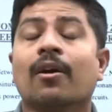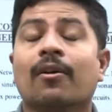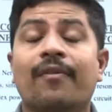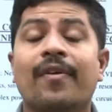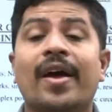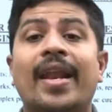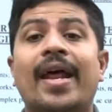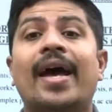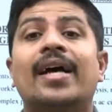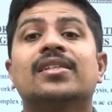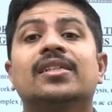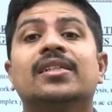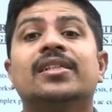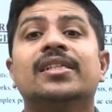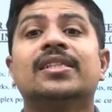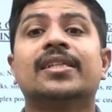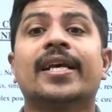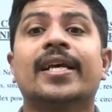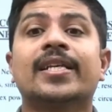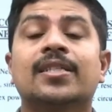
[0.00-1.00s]
whereas it
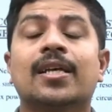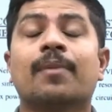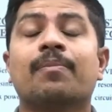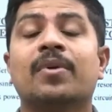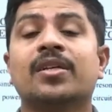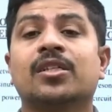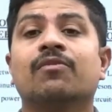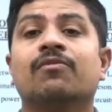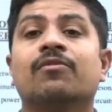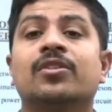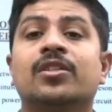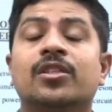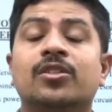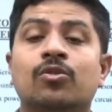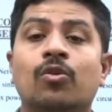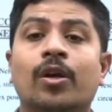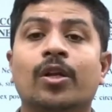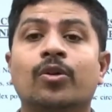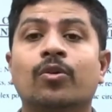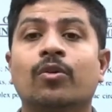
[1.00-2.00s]
is the examination which is
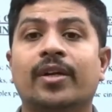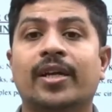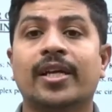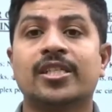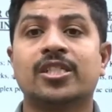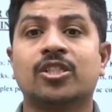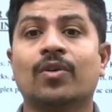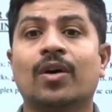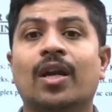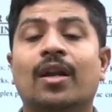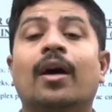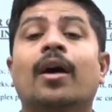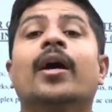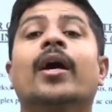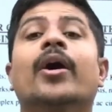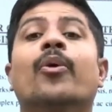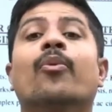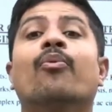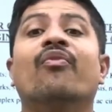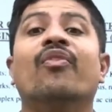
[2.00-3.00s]
going to test your
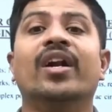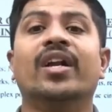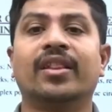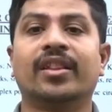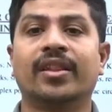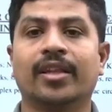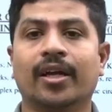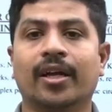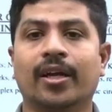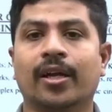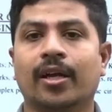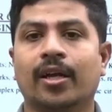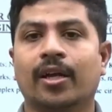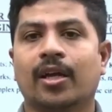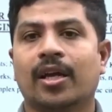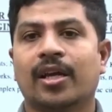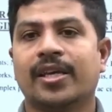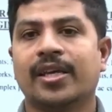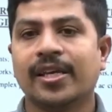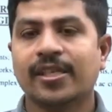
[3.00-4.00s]
width
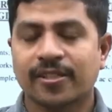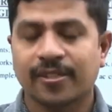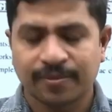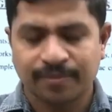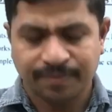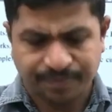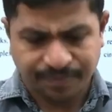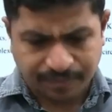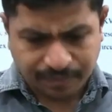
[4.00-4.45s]
yes